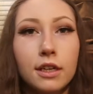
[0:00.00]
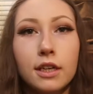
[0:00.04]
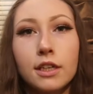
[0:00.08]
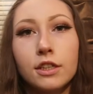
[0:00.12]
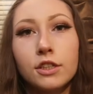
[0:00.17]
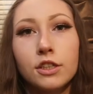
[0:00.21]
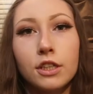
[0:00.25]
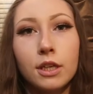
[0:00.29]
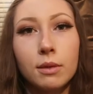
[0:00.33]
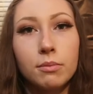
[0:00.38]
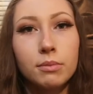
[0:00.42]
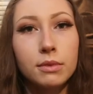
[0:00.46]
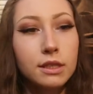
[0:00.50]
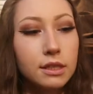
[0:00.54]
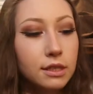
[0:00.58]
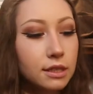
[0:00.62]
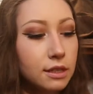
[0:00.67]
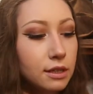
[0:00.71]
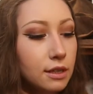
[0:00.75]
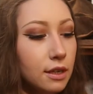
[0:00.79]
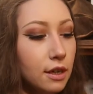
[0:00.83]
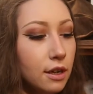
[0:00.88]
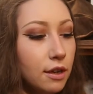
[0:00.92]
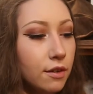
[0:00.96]
to get chipped and
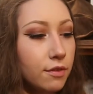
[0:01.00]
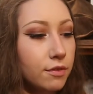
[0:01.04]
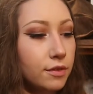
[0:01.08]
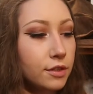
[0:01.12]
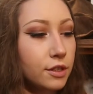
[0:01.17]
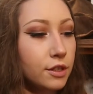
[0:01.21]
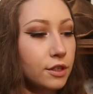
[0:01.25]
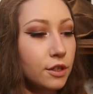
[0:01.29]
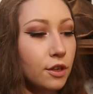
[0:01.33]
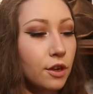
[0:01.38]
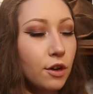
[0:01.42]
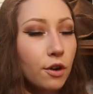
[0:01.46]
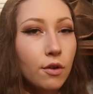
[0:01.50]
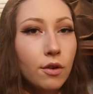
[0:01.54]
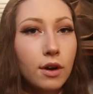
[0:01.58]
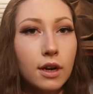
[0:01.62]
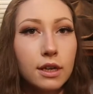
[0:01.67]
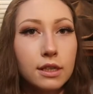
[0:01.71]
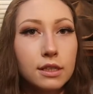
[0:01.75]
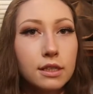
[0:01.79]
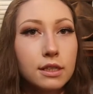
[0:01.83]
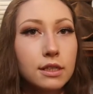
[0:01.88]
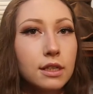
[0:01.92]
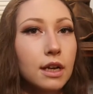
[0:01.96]
stuff, so
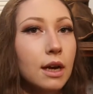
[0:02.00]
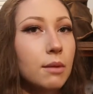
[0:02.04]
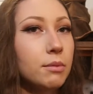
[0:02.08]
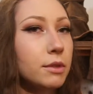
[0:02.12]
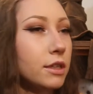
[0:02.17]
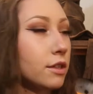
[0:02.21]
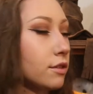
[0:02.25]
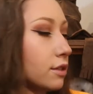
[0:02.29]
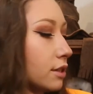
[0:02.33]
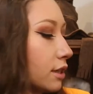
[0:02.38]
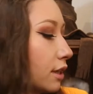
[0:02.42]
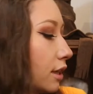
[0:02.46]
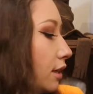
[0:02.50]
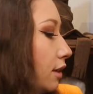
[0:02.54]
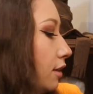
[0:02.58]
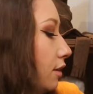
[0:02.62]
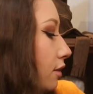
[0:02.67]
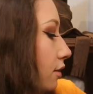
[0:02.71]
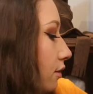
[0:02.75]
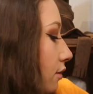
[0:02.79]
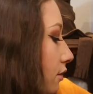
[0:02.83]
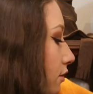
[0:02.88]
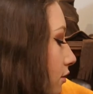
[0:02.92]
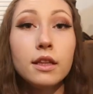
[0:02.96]
I stopped using it.
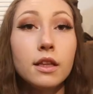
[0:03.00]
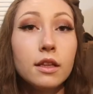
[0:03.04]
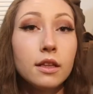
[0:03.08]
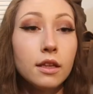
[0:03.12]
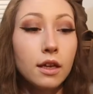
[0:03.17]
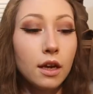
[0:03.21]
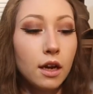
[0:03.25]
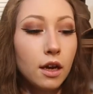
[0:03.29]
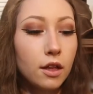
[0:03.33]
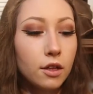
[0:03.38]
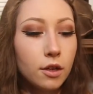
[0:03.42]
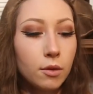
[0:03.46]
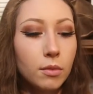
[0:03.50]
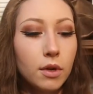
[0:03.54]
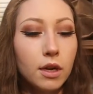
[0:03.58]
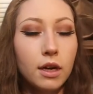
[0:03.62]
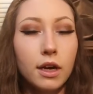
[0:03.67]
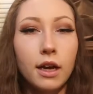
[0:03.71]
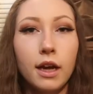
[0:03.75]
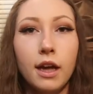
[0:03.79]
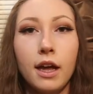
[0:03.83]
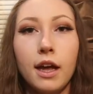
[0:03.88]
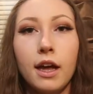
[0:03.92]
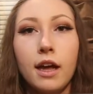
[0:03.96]
And then the other
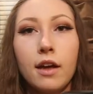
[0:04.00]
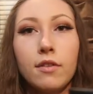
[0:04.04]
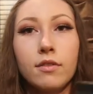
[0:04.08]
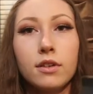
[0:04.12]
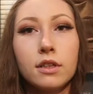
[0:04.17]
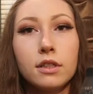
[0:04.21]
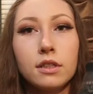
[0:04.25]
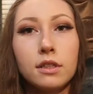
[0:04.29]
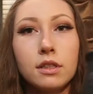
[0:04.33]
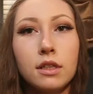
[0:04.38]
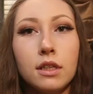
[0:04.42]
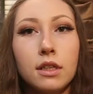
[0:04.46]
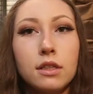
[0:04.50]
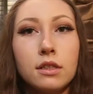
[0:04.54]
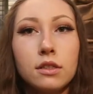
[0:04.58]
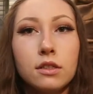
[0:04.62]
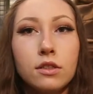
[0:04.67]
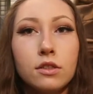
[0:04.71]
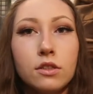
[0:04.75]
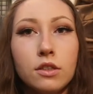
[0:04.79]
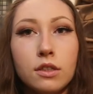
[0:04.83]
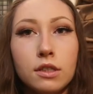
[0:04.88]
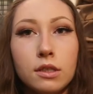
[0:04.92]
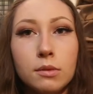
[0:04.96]
mug I have is
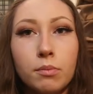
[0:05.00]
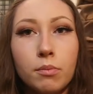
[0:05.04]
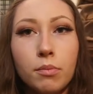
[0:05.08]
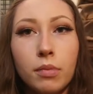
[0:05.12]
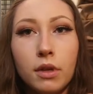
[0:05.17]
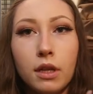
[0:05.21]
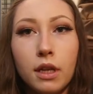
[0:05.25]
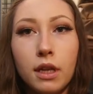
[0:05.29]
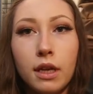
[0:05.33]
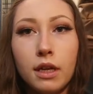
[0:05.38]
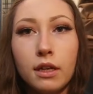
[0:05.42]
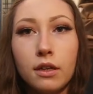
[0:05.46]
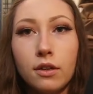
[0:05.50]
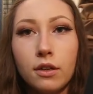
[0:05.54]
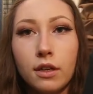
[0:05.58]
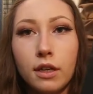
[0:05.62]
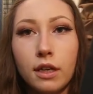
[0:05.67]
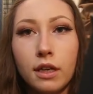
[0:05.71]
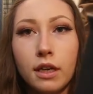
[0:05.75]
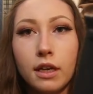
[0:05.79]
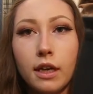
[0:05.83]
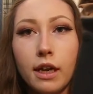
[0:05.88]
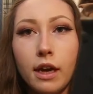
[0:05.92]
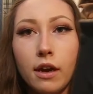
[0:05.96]
this just plain
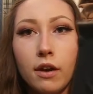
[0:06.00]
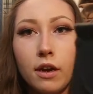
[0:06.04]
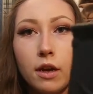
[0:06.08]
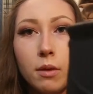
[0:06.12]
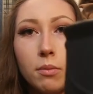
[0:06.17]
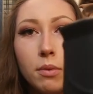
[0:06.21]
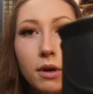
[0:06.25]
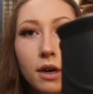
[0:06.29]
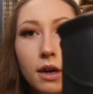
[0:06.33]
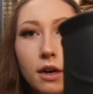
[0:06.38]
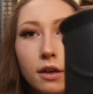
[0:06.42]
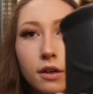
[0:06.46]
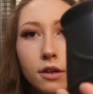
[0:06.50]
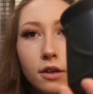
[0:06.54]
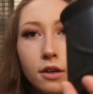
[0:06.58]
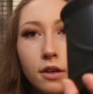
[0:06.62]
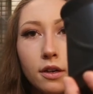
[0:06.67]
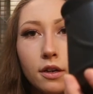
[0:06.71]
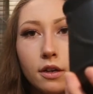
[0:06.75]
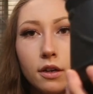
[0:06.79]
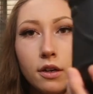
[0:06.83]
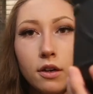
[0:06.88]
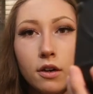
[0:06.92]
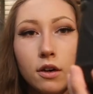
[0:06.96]
looking Harry
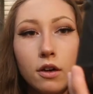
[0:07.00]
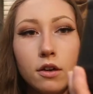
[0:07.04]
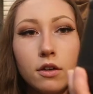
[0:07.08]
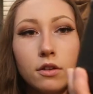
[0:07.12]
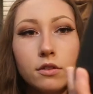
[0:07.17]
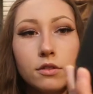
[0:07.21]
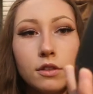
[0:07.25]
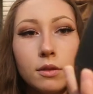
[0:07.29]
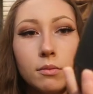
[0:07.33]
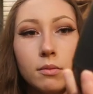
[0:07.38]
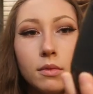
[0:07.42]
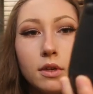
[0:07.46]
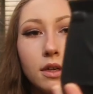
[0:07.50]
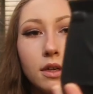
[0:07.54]
Potter cauldron